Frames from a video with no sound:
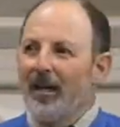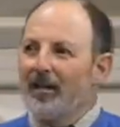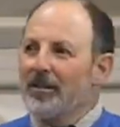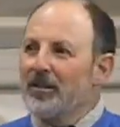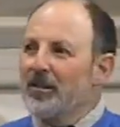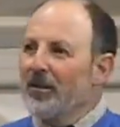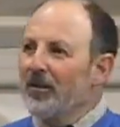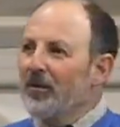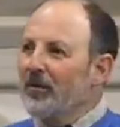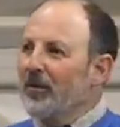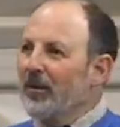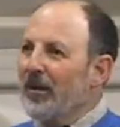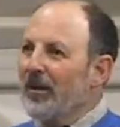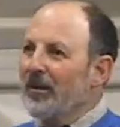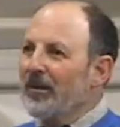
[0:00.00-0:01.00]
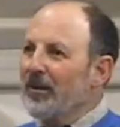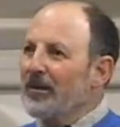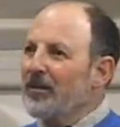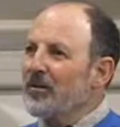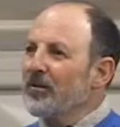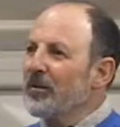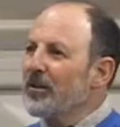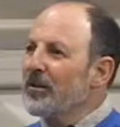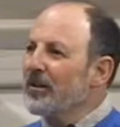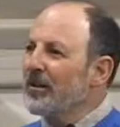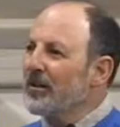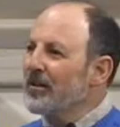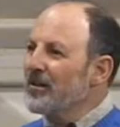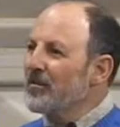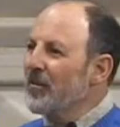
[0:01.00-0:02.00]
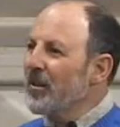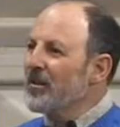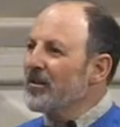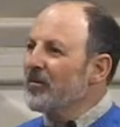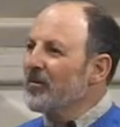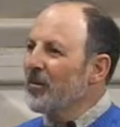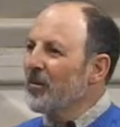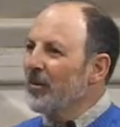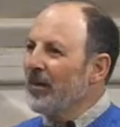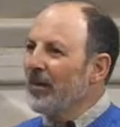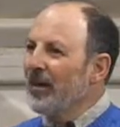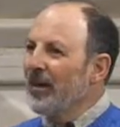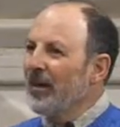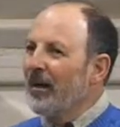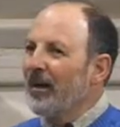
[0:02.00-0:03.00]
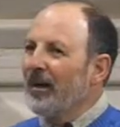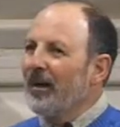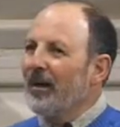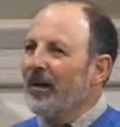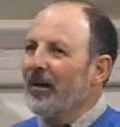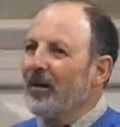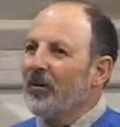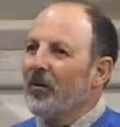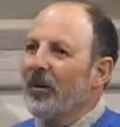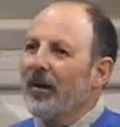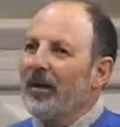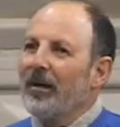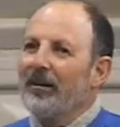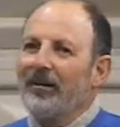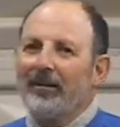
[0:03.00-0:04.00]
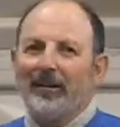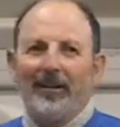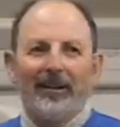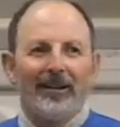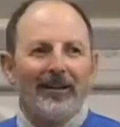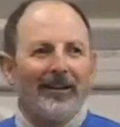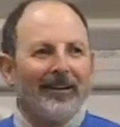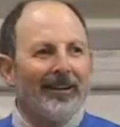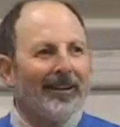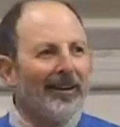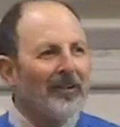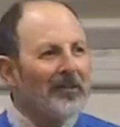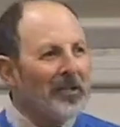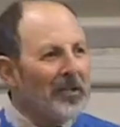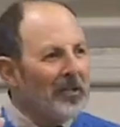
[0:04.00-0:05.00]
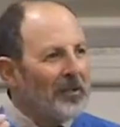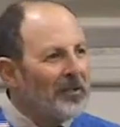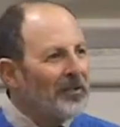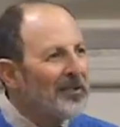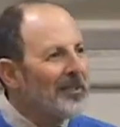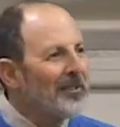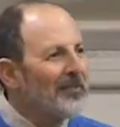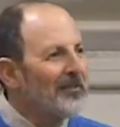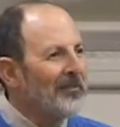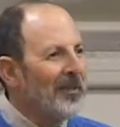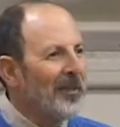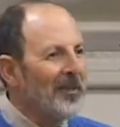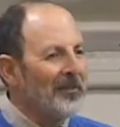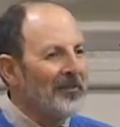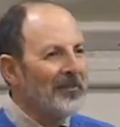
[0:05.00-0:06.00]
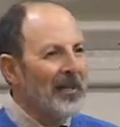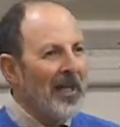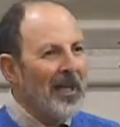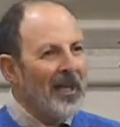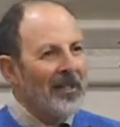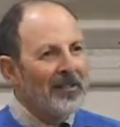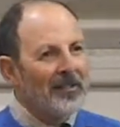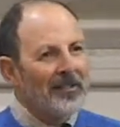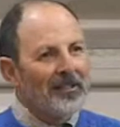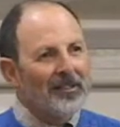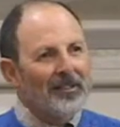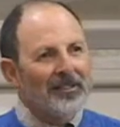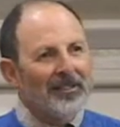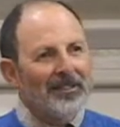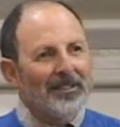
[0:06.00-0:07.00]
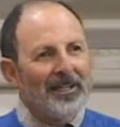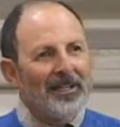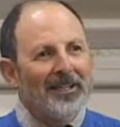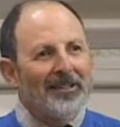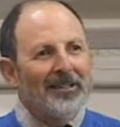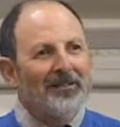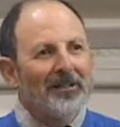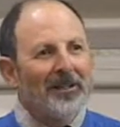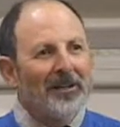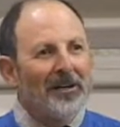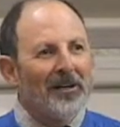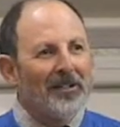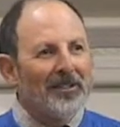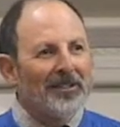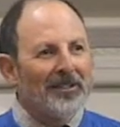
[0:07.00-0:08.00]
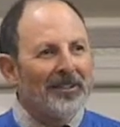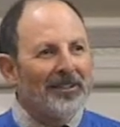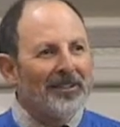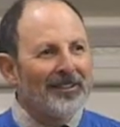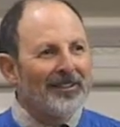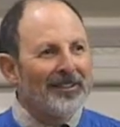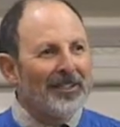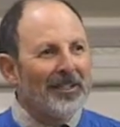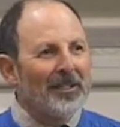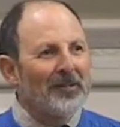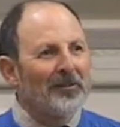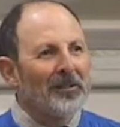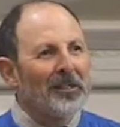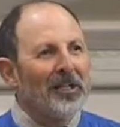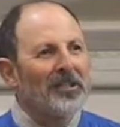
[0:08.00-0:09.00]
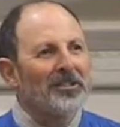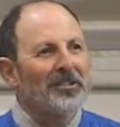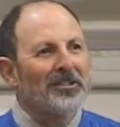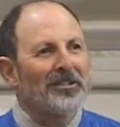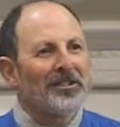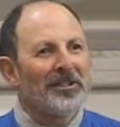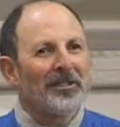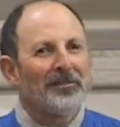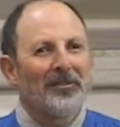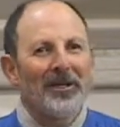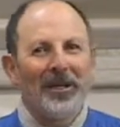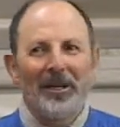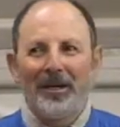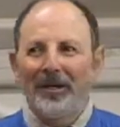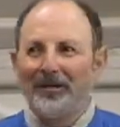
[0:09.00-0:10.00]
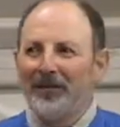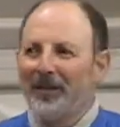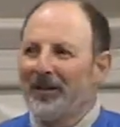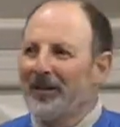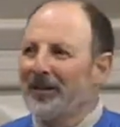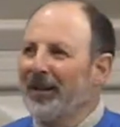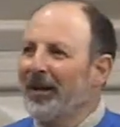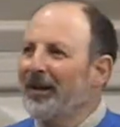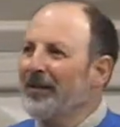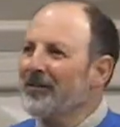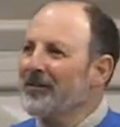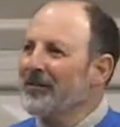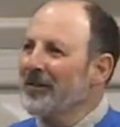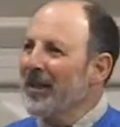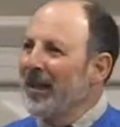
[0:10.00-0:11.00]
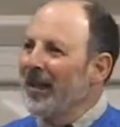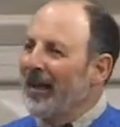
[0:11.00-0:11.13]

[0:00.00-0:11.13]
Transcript: And so the intuition is much more aware of the unity of life. You know, the science of ecology is the interrelationship of all lives,